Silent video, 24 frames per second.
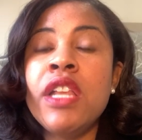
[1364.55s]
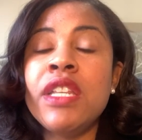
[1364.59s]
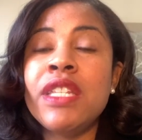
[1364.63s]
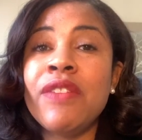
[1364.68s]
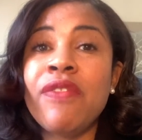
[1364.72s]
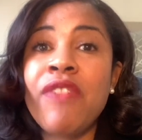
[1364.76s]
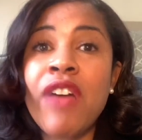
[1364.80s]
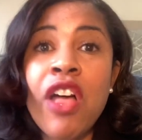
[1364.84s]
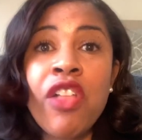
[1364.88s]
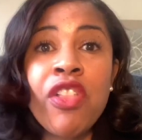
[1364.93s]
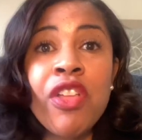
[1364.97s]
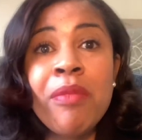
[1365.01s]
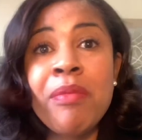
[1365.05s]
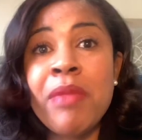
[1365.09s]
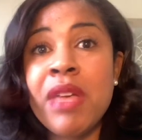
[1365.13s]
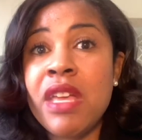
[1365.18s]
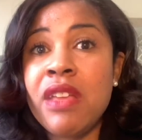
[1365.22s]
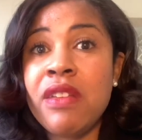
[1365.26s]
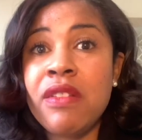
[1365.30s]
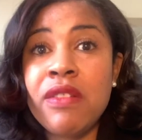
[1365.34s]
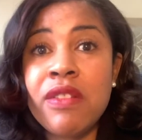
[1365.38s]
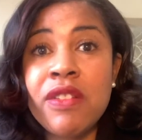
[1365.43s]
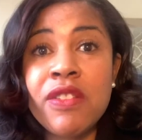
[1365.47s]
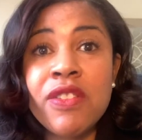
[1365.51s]

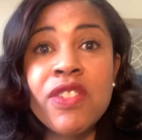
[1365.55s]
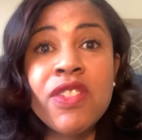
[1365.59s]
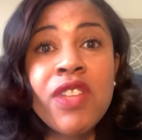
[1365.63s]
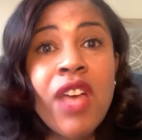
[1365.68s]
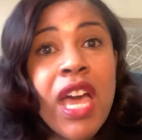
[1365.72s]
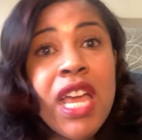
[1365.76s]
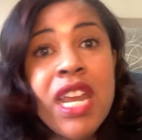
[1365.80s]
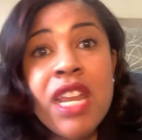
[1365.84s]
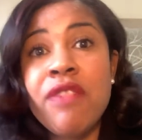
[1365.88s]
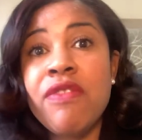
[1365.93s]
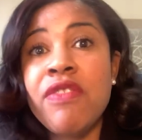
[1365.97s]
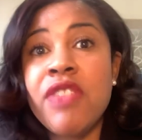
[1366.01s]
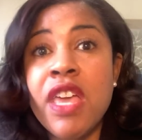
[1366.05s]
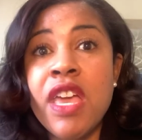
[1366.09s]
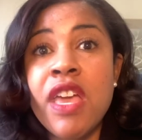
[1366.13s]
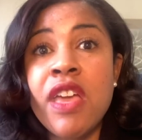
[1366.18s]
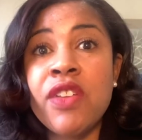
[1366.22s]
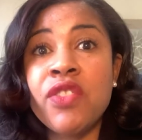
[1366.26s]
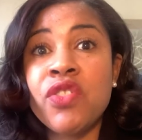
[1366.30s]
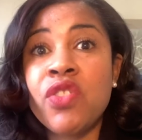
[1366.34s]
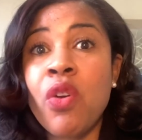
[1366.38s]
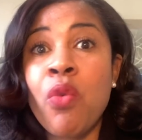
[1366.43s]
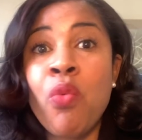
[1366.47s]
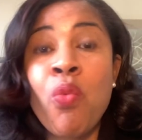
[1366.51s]
development side of
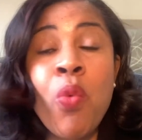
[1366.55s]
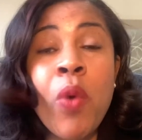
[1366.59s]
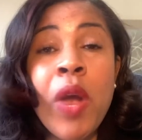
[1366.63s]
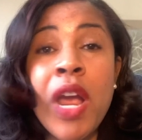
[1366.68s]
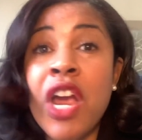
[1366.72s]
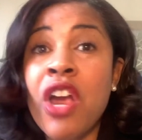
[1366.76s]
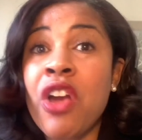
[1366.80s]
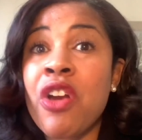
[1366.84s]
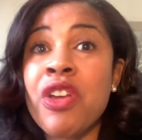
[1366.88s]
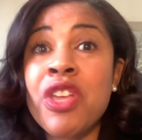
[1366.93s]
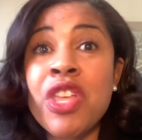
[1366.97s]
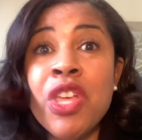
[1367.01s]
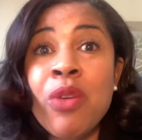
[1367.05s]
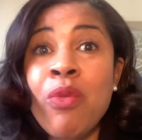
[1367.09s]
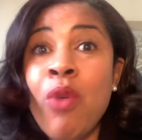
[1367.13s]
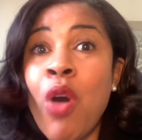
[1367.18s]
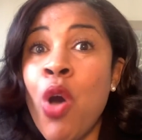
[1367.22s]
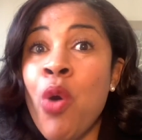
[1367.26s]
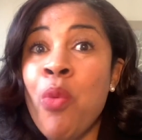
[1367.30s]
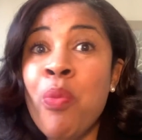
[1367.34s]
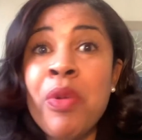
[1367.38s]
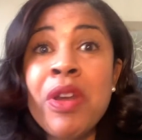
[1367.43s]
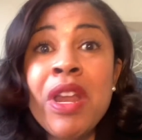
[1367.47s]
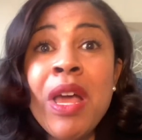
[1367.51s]
things, where you
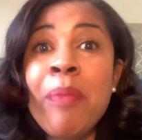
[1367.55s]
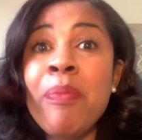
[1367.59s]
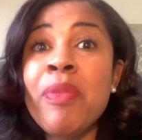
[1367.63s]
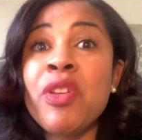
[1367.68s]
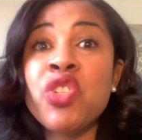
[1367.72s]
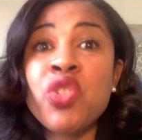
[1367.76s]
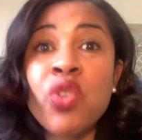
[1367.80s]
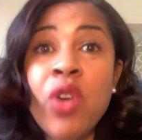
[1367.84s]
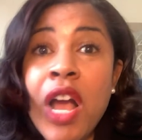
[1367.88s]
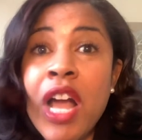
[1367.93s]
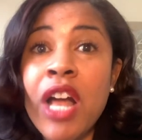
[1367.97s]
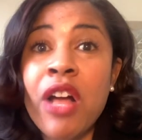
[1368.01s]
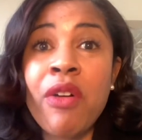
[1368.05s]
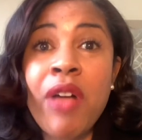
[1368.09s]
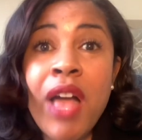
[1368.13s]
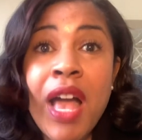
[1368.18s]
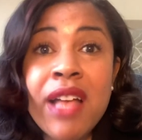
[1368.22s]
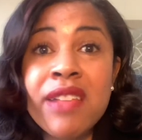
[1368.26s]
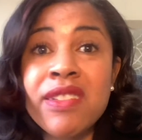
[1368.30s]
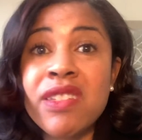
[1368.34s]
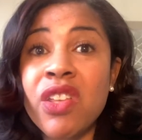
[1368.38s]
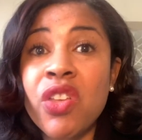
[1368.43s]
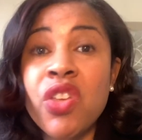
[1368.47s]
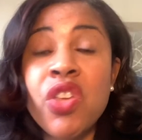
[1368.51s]
open up a trial
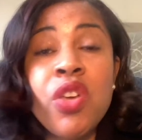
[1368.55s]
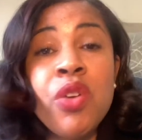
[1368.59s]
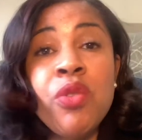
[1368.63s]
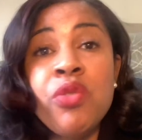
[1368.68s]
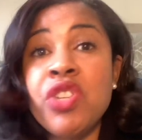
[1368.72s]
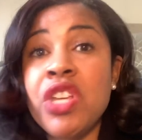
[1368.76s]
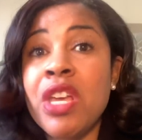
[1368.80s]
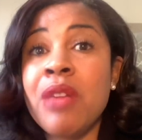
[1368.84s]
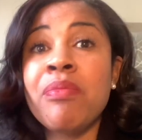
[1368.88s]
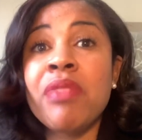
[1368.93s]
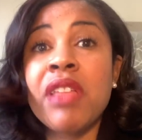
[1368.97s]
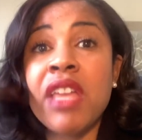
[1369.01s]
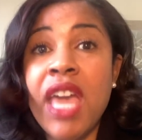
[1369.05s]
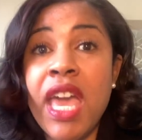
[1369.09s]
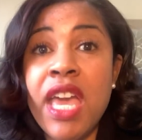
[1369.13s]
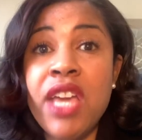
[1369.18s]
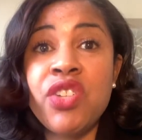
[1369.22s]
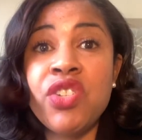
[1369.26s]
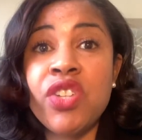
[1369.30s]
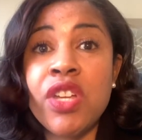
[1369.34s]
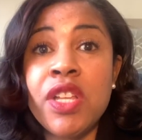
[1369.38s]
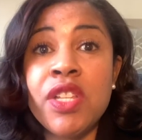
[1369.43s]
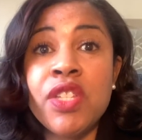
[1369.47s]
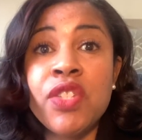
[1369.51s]
has huge
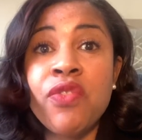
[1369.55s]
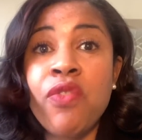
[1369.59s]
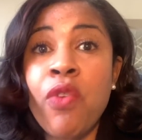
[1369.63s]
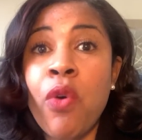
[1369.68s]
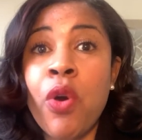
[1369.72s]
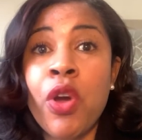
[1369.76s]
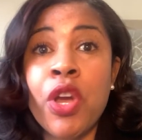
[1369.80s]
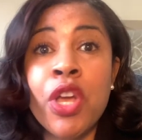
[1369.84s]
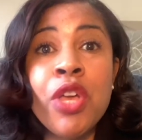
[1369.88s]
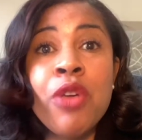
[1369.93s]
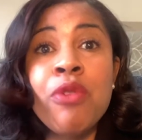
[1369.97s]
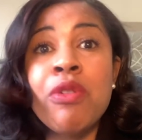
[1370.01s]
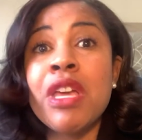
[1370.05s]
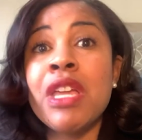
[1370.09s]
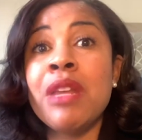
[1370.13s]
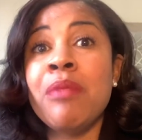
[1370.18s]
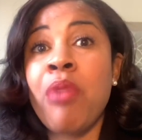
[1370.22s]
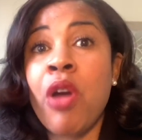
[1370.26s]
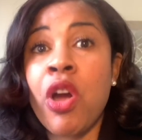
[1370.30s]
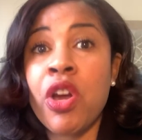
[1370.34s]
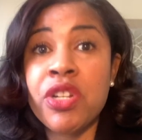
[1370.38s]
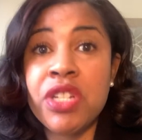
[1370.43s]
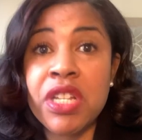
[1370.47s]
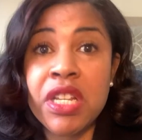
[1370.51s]
implications for who can
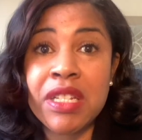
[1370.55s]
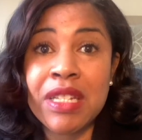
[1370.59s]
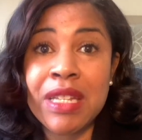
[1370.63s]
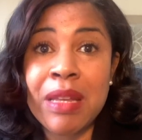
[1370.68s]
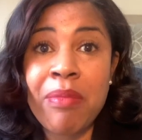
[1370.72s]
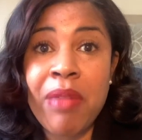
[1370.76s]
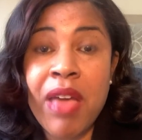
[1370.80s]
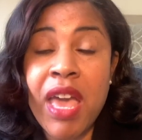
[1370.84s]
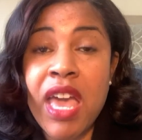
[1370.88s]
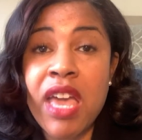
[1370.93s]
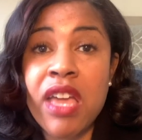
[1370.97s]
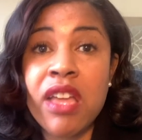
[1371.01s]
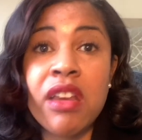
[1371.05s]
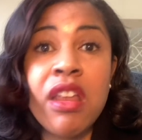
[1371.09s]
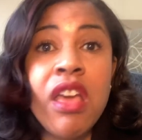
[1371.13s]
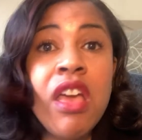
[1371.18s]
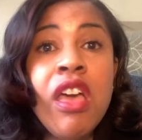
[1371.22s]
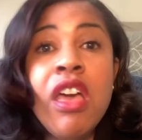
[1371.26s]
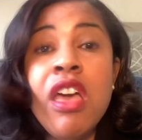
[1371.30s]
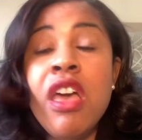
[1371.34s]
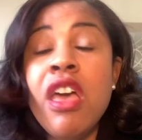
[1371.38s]
participate.